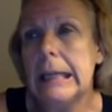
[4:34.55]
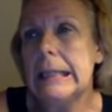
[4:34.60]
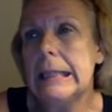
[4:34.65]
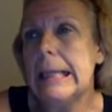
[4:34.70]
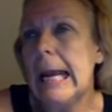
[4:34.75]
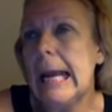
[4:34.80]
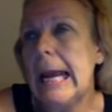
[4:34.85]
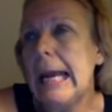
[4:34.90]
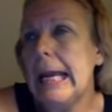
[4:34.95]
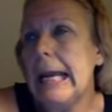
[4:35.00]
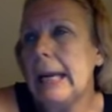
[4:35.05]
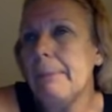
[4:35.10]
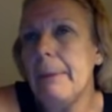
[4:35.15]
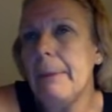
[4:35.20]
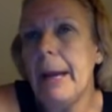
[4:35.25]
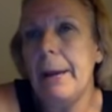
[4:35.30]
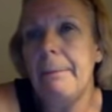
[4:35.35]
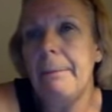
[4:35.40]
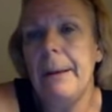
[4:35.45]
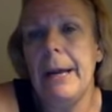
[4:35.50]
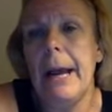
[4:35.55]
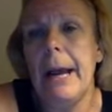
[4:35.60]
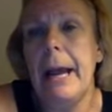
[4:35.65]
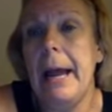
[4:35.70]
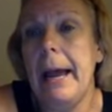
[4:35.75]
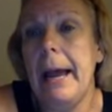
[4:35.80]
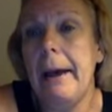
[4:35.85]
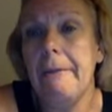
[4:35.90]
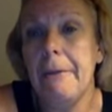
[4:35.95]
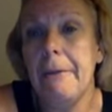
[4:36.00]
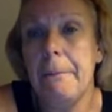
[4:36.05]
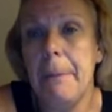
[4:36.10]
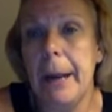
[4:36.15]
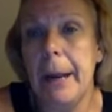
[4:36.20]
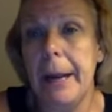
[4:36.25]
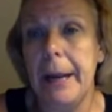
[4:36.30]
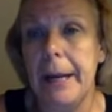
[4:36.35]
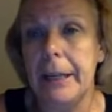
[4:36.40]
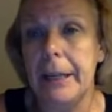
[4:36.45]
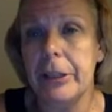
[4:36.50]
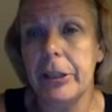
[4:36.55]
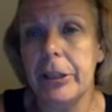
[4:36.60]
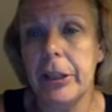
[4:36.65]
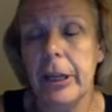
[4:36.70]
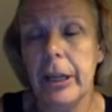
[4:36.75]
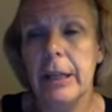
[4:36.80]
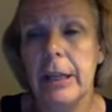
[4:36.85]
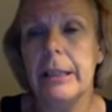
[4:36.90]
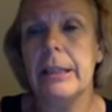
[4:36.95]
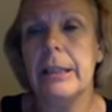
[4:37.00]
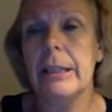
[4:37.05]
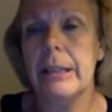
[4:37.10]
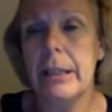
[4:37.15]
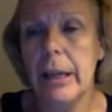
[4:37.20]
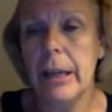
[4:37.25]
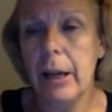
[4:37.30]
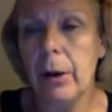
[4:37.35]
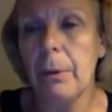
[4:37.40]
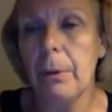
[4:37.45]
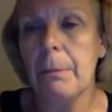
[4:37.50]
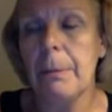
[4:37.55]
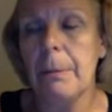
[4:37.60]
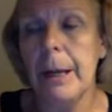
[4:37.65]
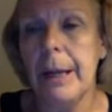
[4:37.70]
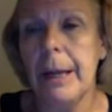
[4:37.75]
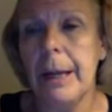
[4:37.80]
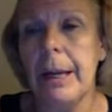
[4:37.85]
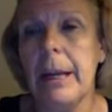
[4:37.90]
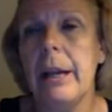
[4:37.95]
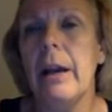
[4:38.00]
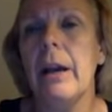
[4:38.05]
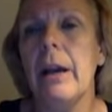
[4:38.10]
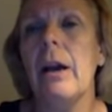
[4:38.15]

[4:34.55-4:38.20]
take maybe a half a page to tell me